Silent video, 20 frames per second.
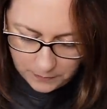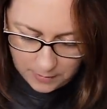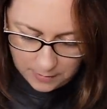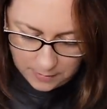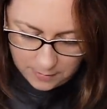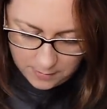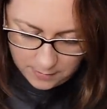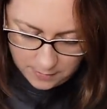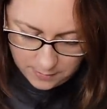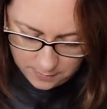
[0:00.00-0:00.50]

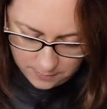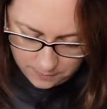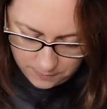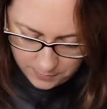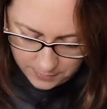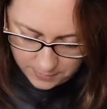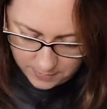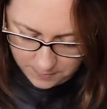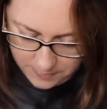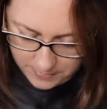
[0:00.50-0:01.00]

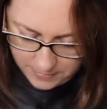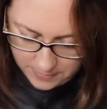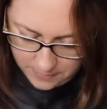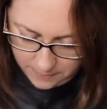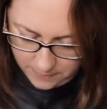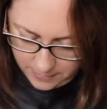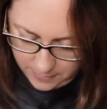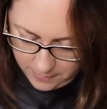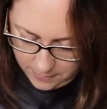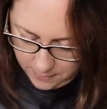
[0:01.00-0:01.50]
What's the
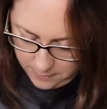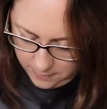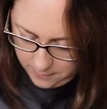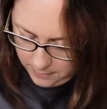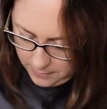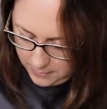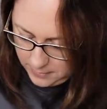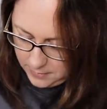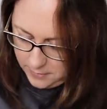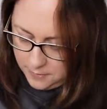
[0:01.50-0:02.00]
best way to do
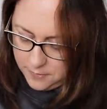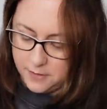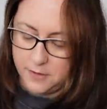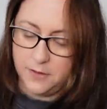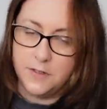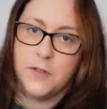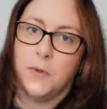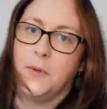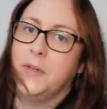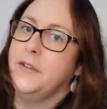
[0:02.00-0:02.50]
this? So it's
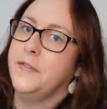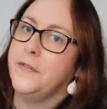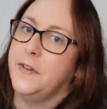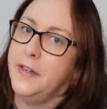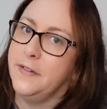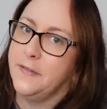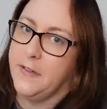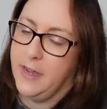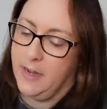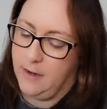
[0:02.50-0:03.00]
on
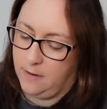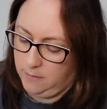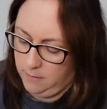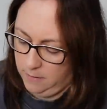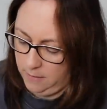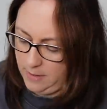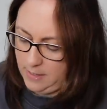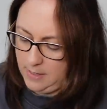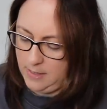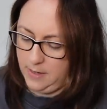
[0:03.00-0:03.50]
25 count
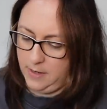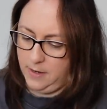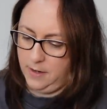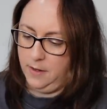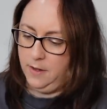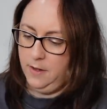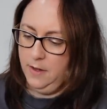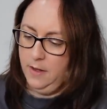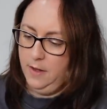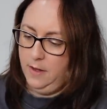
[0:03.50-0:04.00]

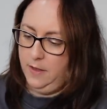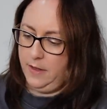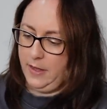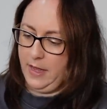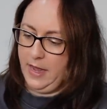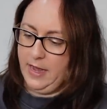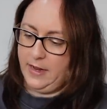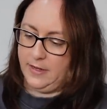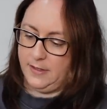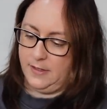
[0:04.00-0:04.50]
Lugana. The
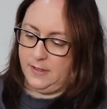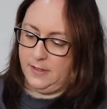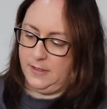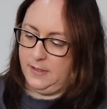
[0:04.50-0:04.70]
cats are